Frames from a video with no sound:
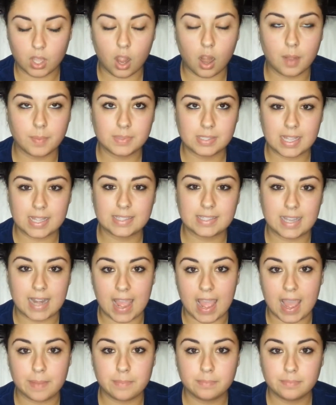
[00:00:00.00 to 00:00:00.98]
arms, legs, and
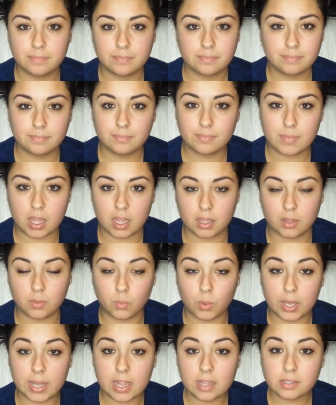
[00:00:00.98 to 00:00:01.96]
ab uh,
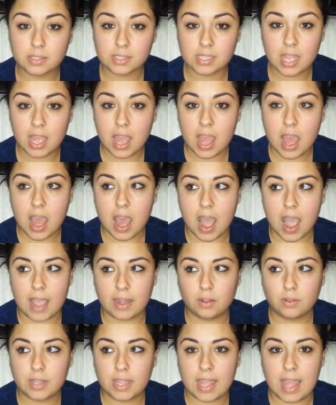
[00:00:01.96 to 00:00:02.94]
workouts, I
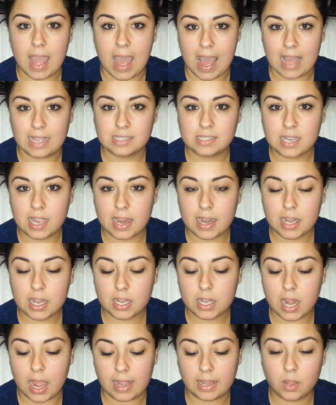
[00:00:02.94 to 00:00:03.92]
don't get as
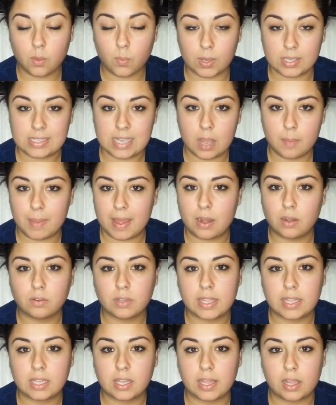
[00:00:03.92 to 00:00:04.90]
tired. I get worked out, but I
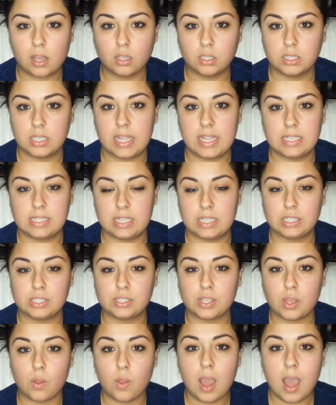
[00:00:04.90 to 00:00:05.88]
don't get like all lazy.
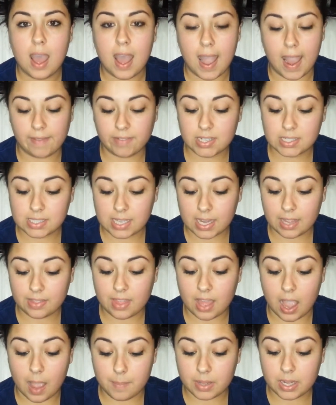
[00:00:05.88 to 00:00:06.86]
So I've decided
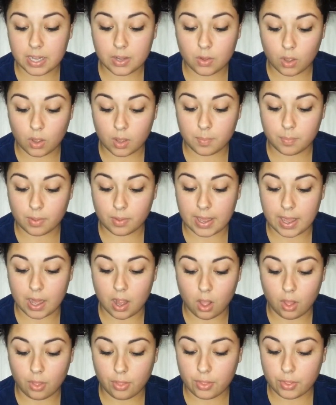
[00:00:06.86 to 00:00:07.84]
that I'm gonna incorporate
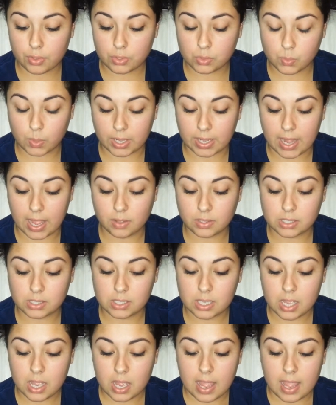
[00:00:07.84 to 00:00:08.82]
all those
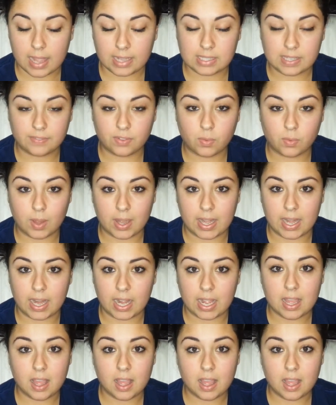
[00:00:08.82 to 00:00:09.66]
workouts except for running